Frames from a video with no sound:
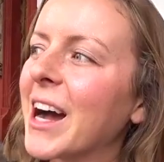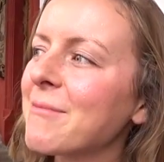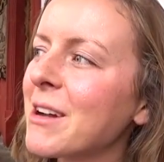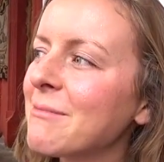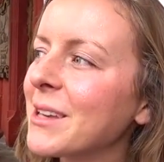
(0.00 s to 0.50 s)
I
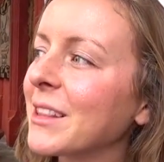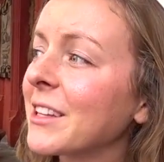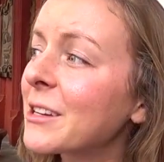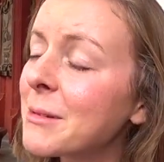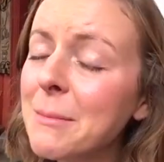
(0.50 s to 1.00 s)
might be a
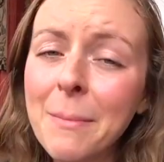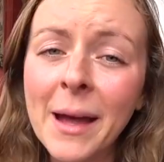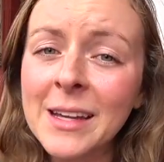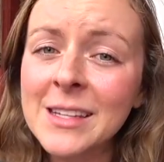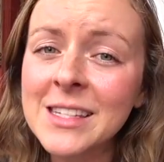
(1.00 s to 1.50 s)
little bit
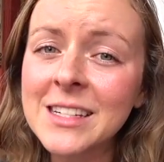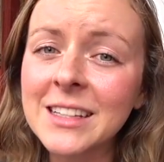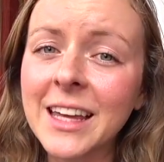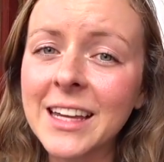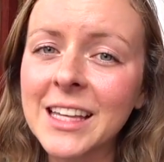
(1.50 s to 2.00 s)
biased into
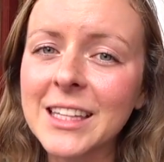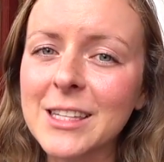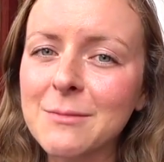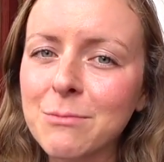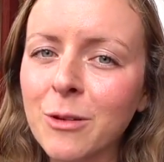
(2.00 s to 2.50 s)
liking
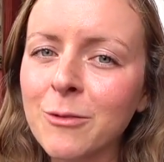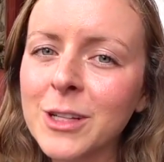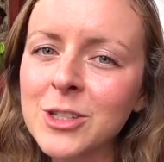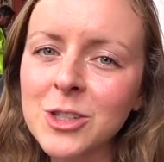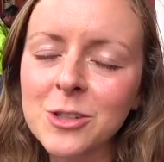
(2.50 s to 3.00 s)
this
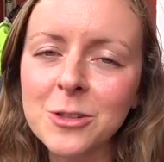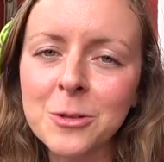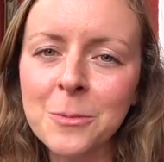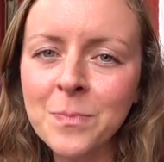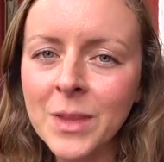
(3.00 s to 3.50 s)

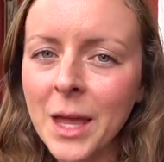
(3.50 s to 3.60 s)
provincial,